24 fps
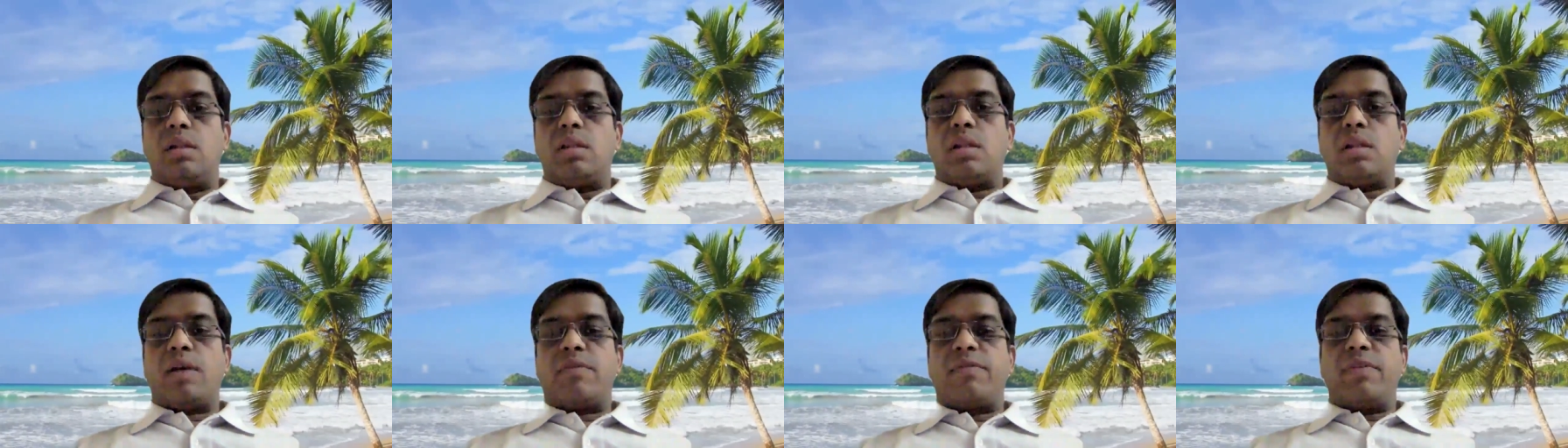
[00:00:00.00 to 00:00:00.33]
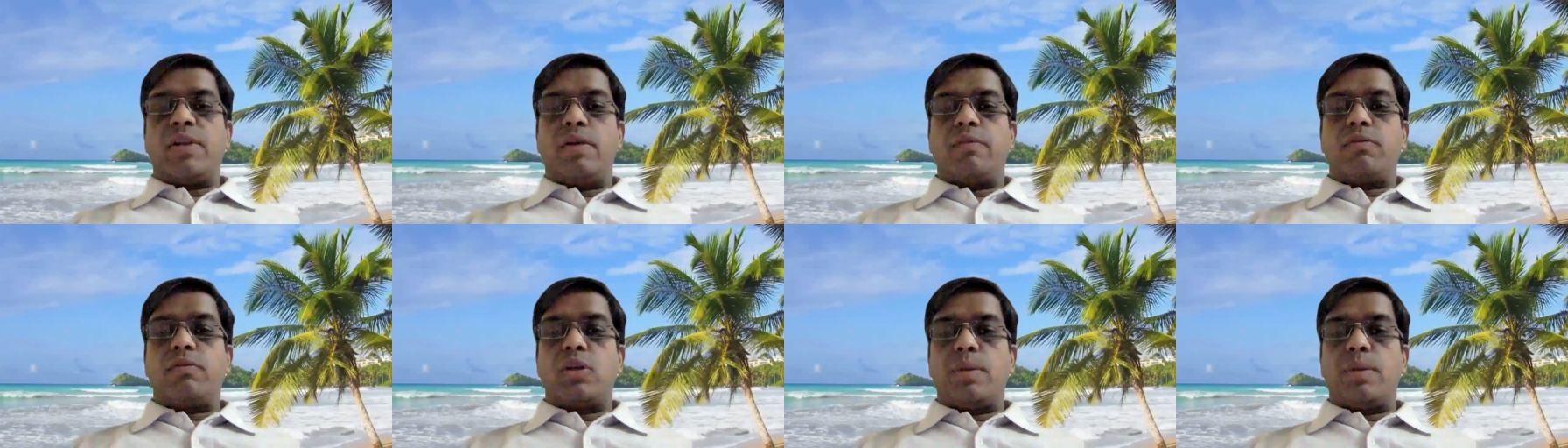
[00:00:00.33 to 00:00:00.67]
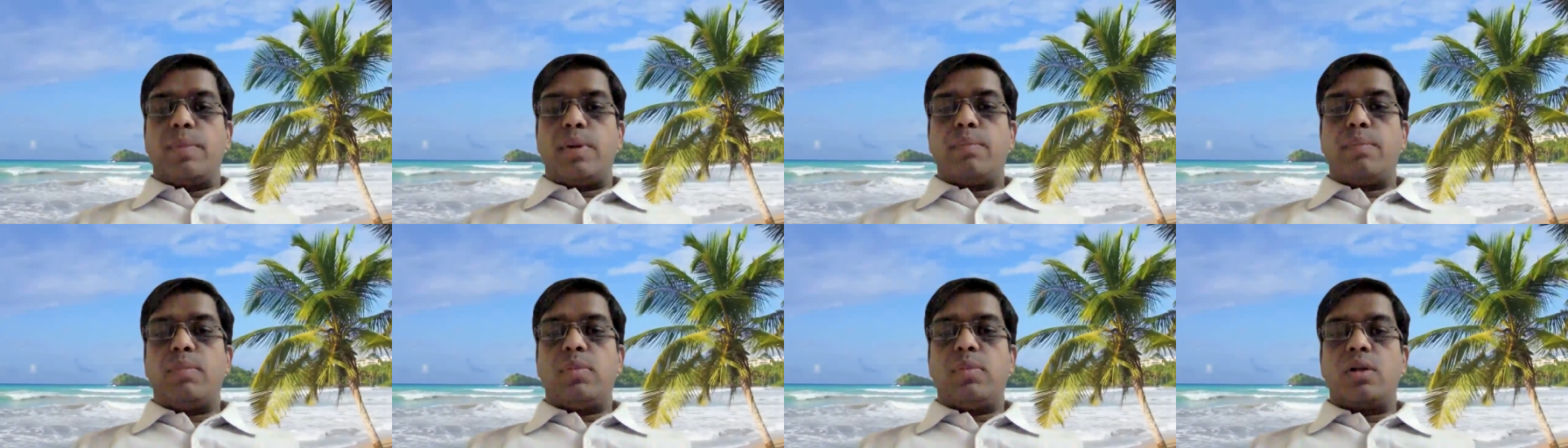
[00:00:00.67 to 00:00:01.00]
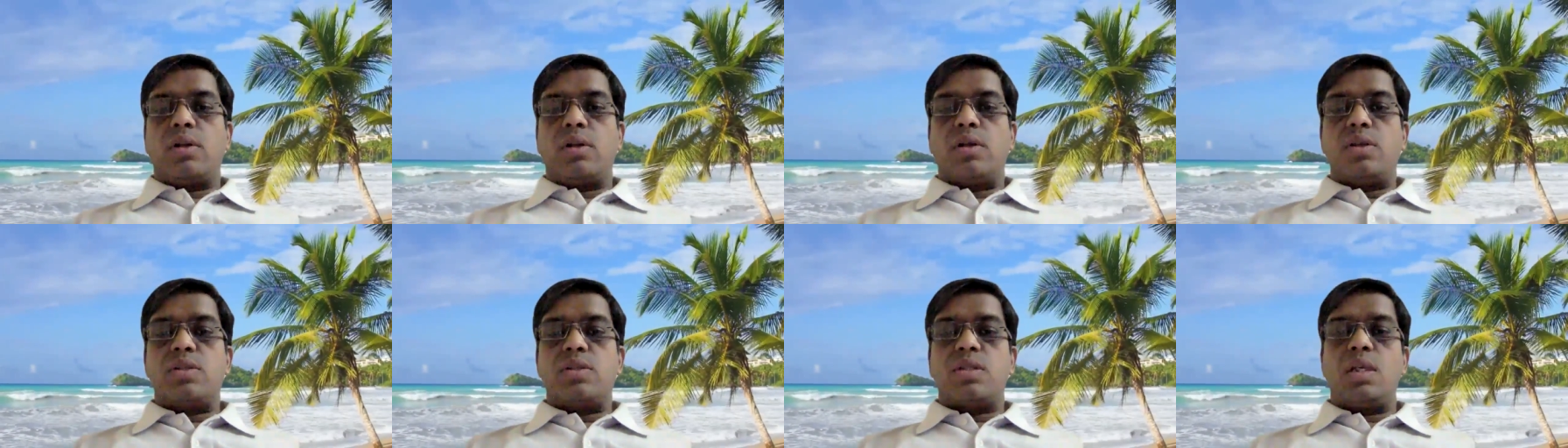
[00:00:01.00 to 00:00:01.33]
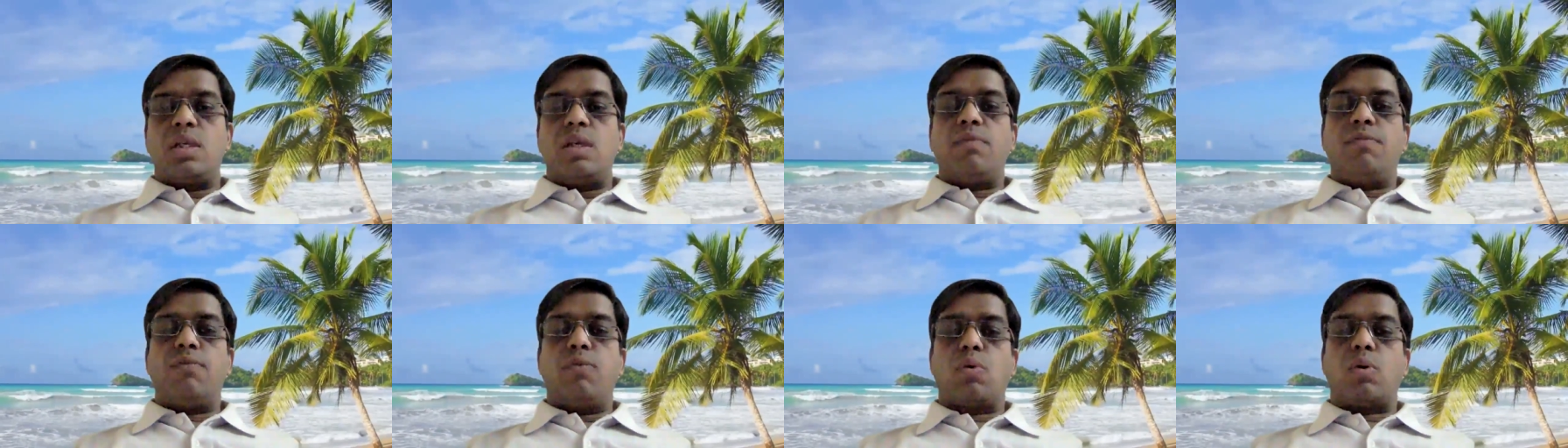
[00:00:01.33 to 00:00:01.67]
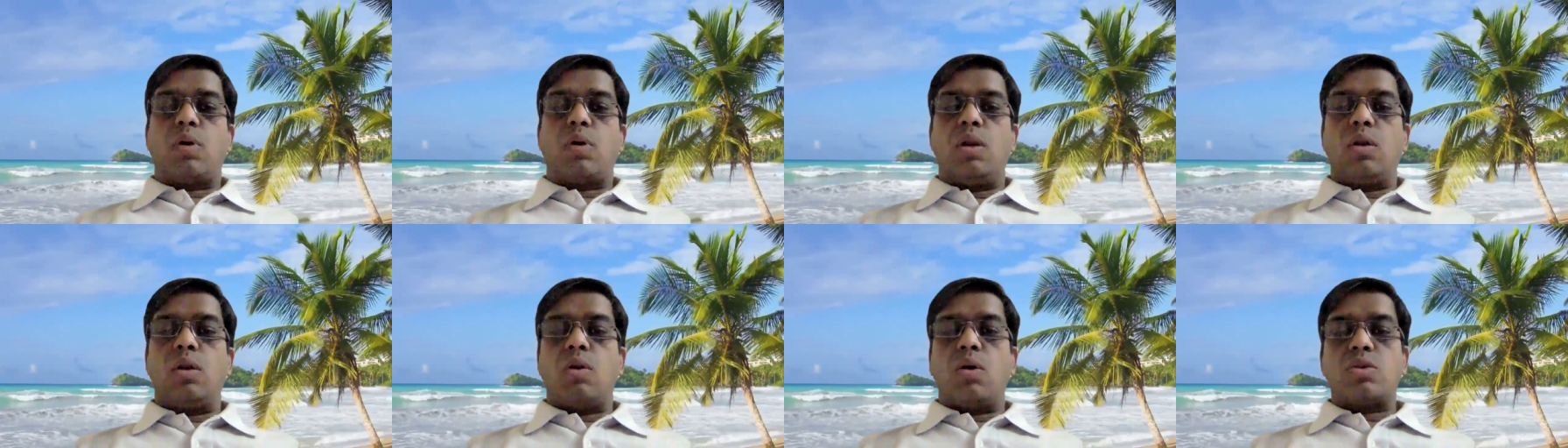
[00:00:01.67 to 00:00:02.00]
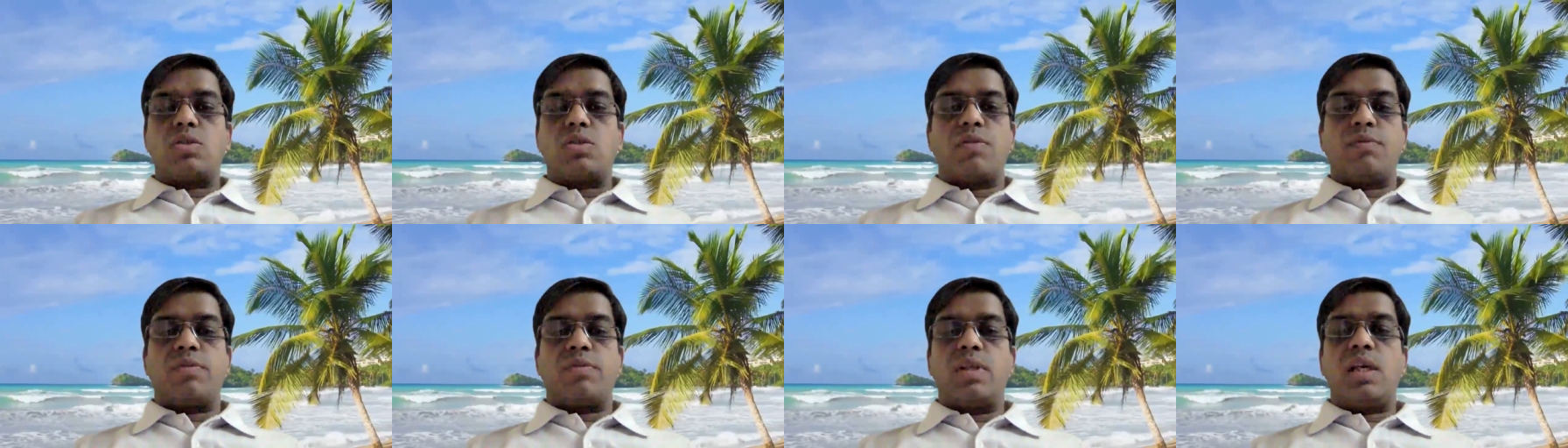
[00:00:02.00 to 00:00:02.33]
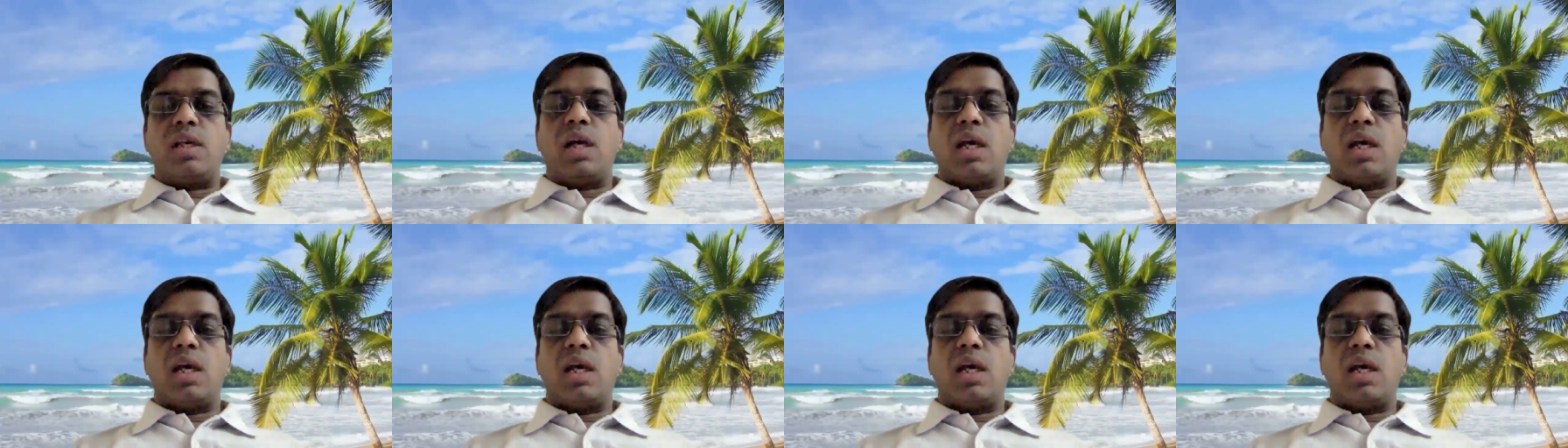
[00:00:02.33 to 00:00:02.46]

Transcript: that we have to remember is the focal loss of the